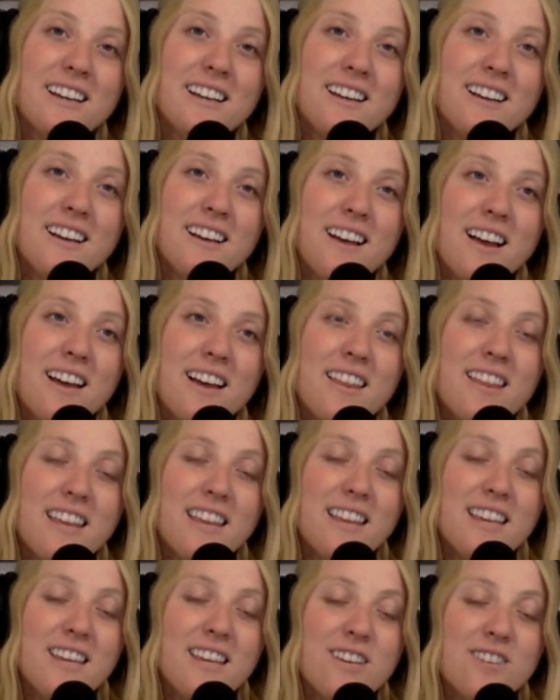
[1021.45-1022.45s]
I
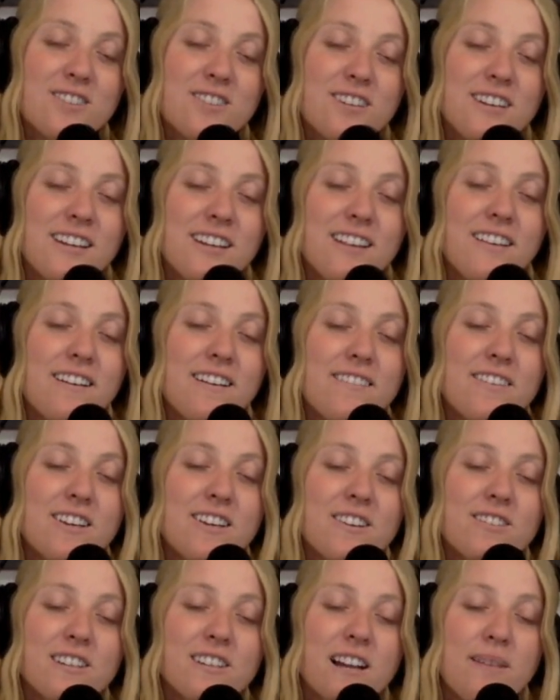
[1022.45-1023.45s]
thank you and I love
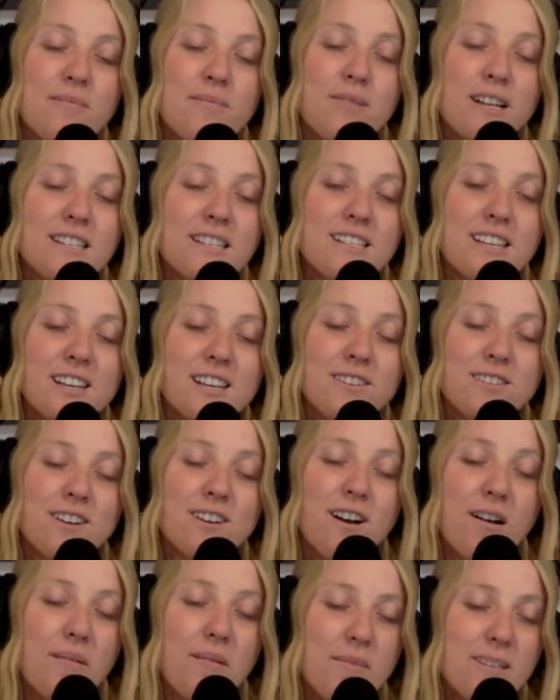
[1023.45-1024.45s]
you and I bless you.
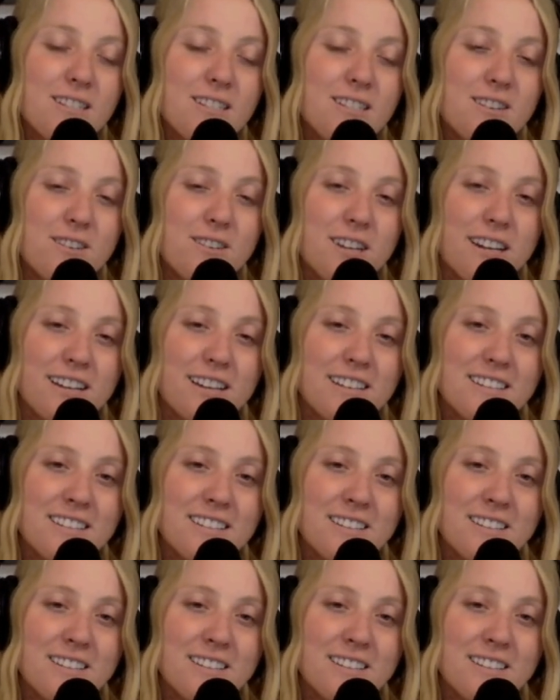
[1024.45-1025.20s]
Om, and so it is.